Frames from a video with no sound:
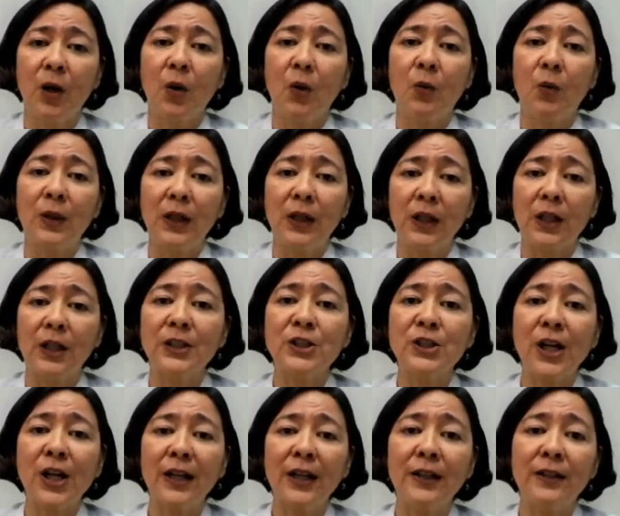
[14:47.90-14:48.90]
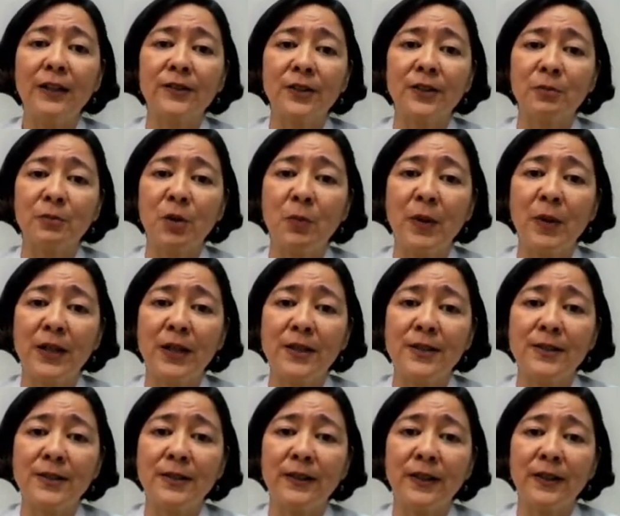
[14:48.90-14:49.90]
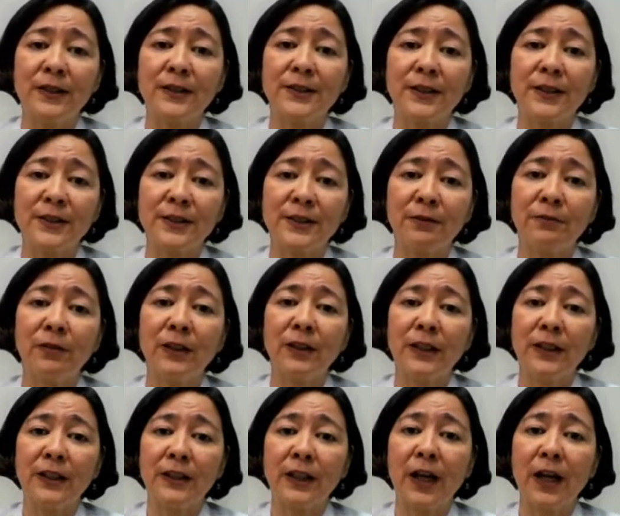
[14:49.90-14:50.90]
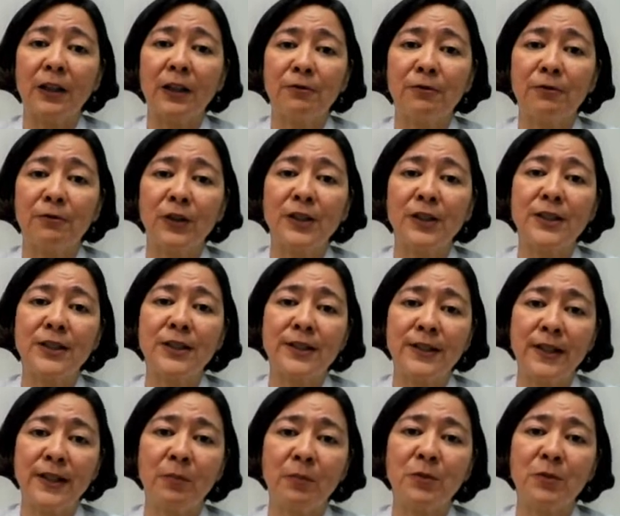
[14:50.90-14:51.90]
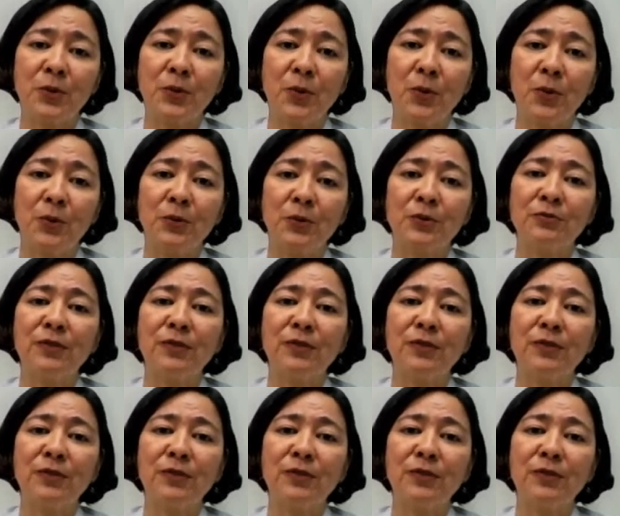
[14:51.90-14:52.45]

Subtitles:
We learn Chinese herbal medicine extensively in California TCM schools,